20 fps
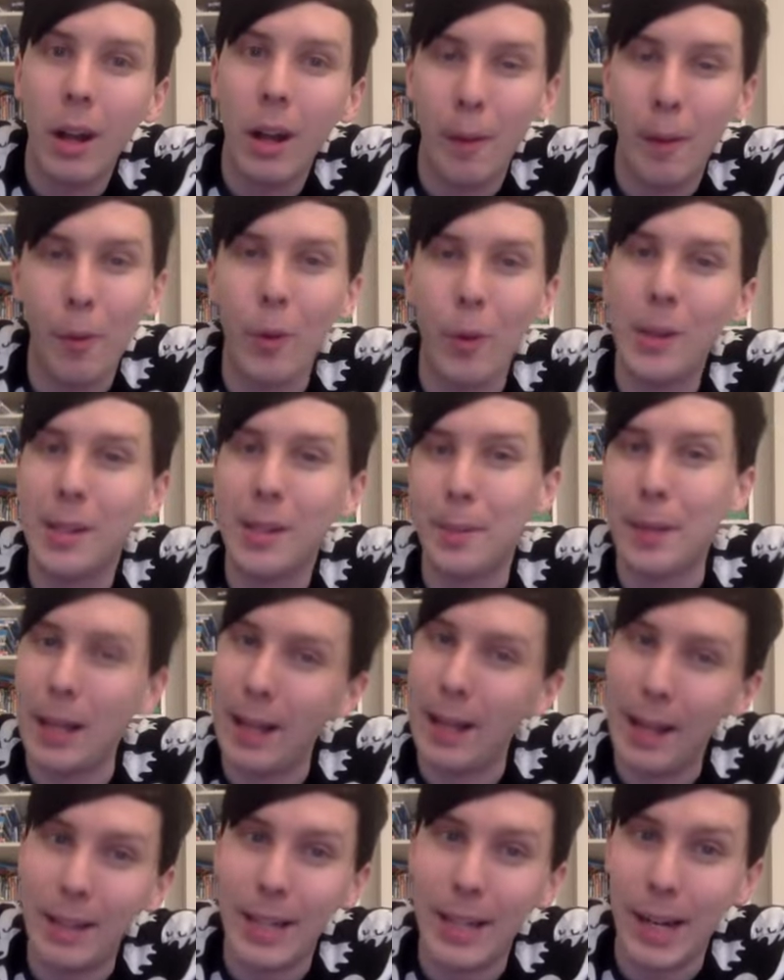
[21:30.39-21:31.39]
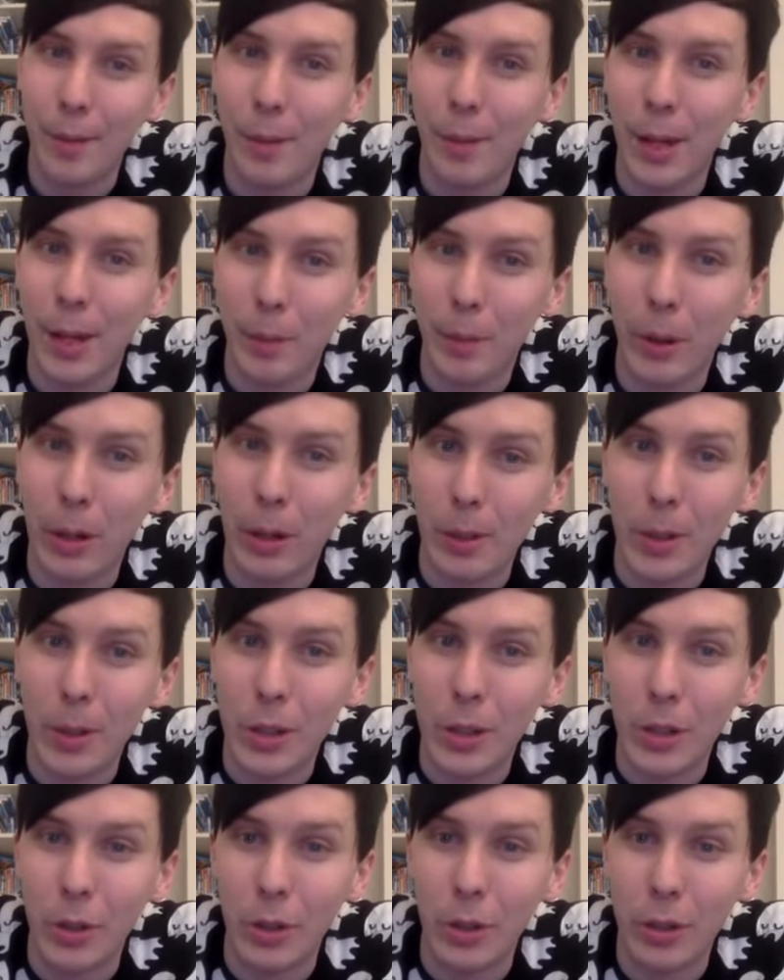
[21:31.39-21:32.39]
I'm always a bit let down by the Pokemon
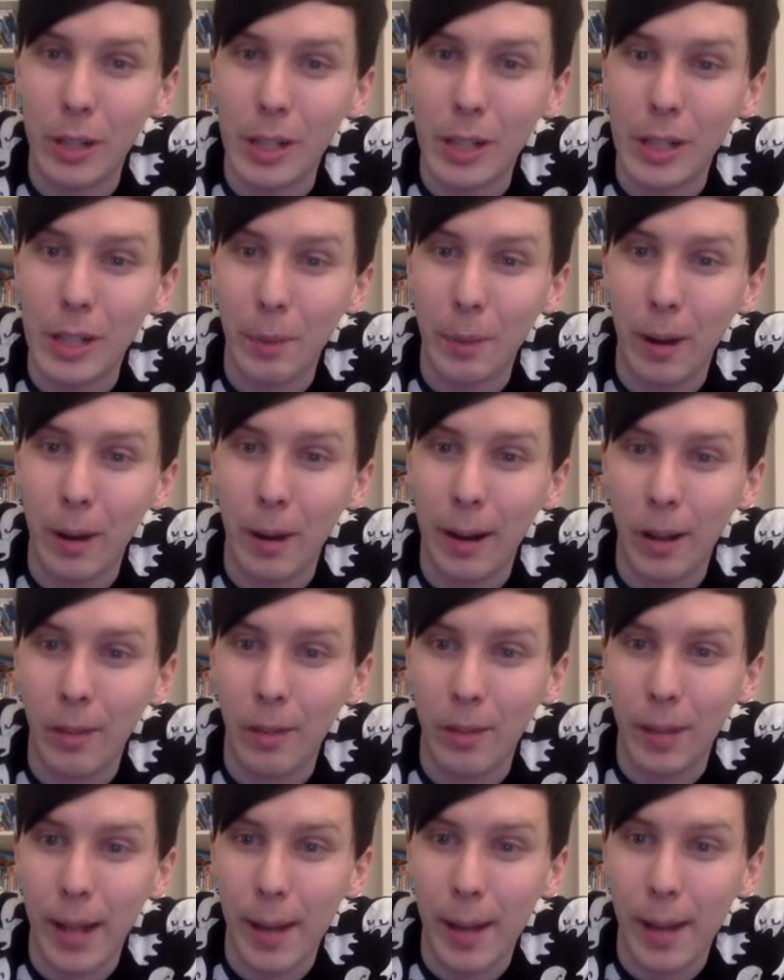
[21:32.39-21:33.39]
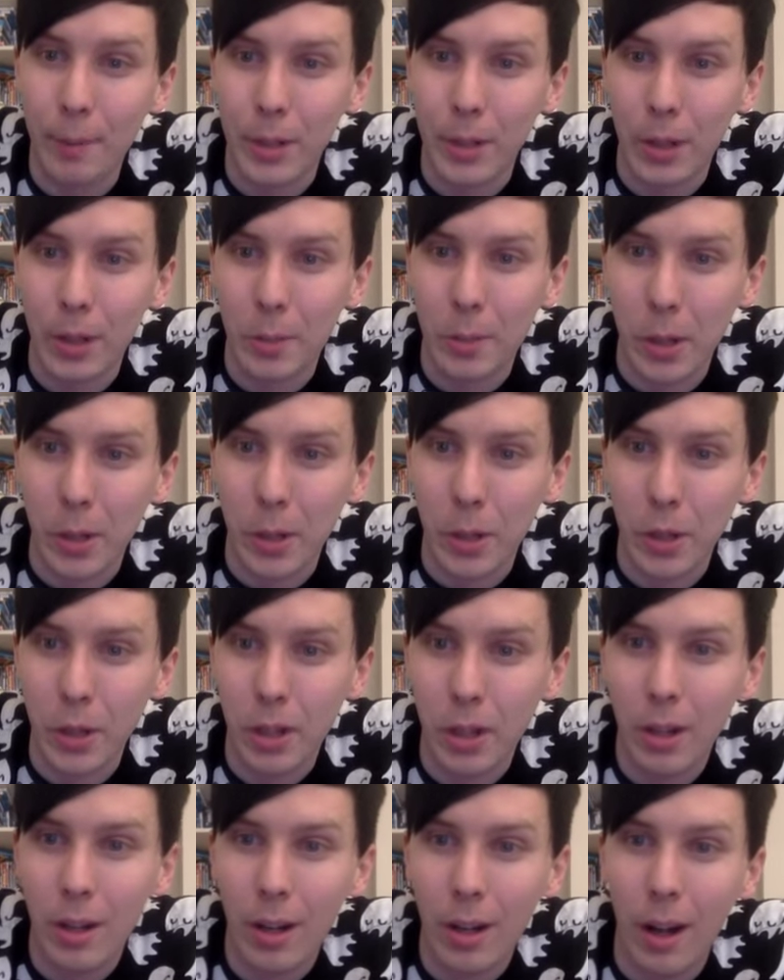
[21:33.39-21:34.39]
stories, but I love the game so much.
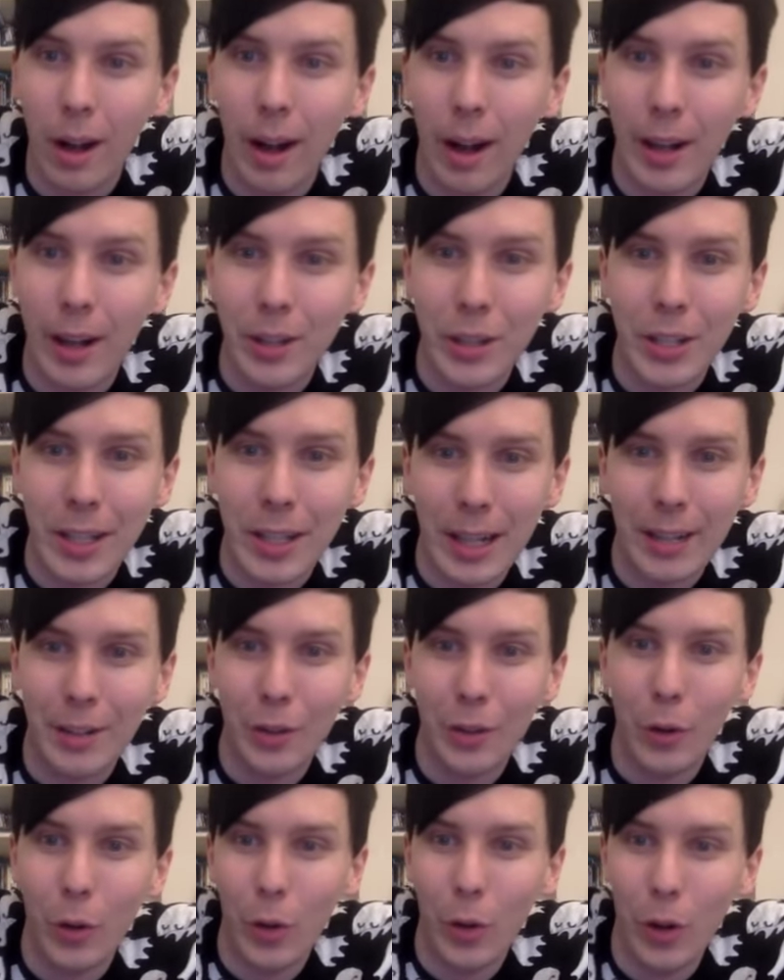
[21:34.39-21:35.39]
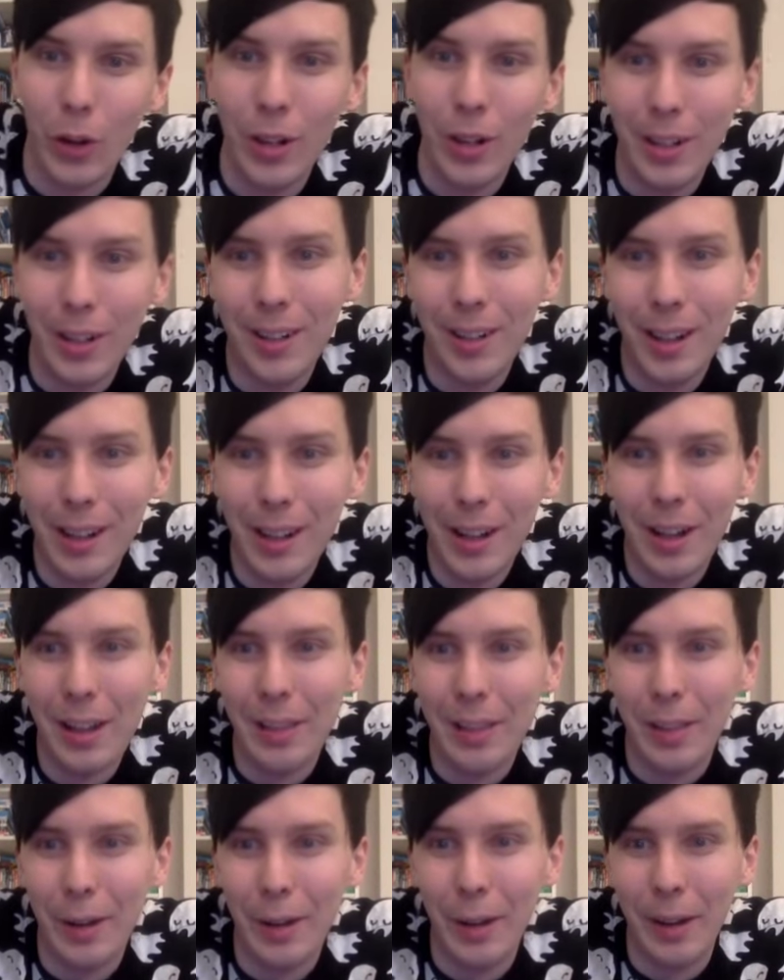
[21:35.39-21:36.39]
I just ignore
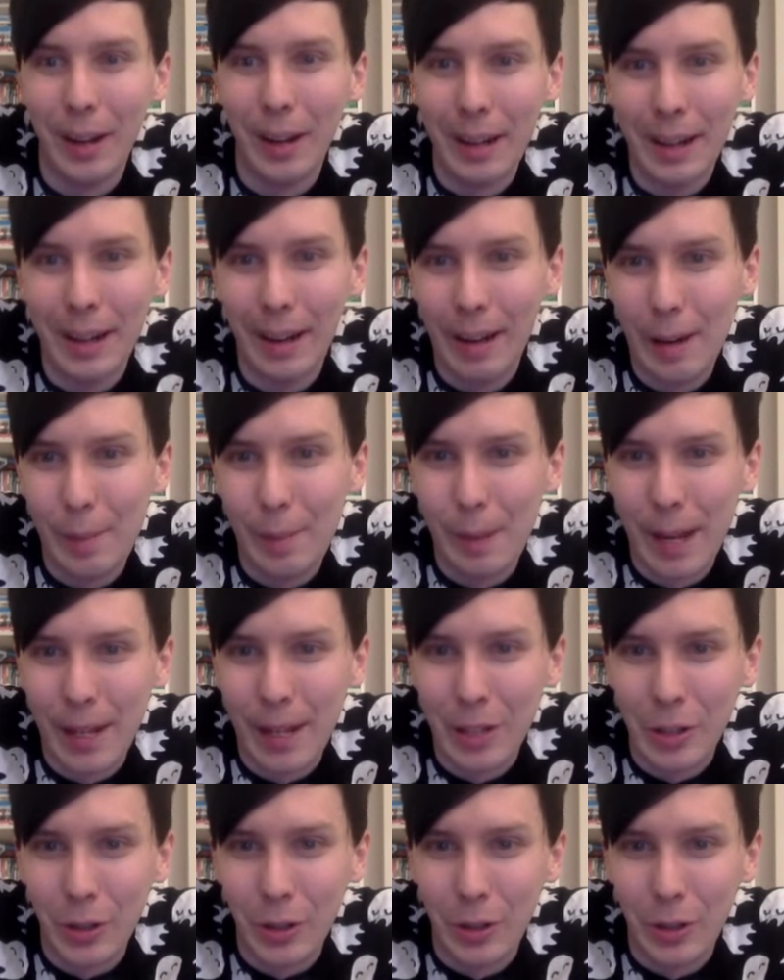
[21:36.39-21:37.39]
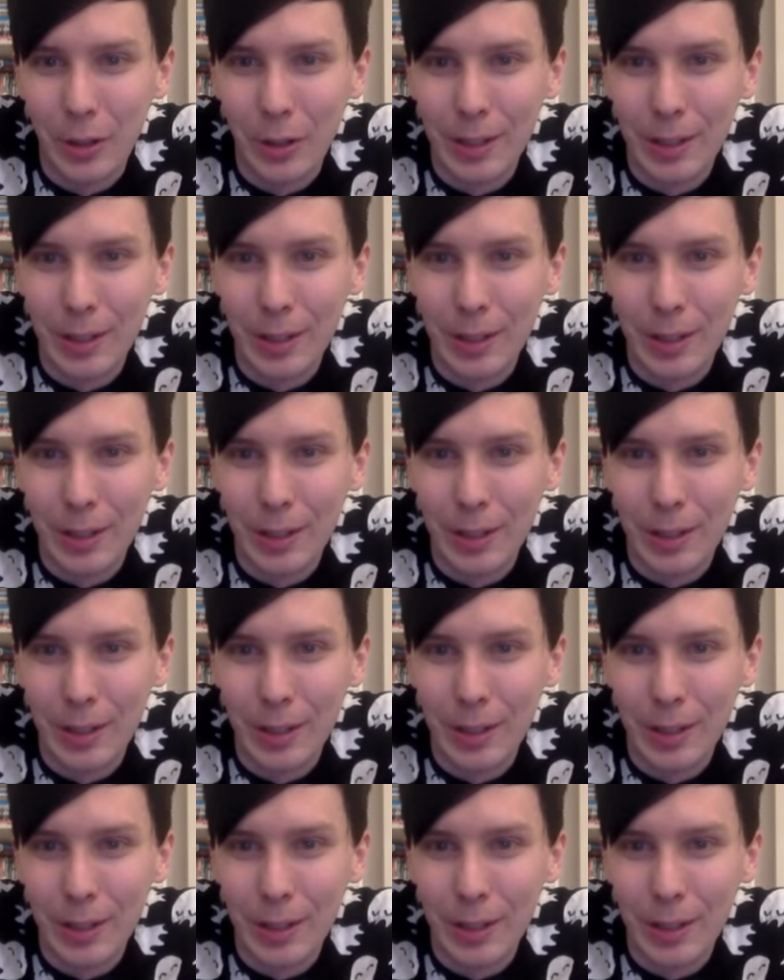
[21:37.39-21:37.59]
the kind of bad stories.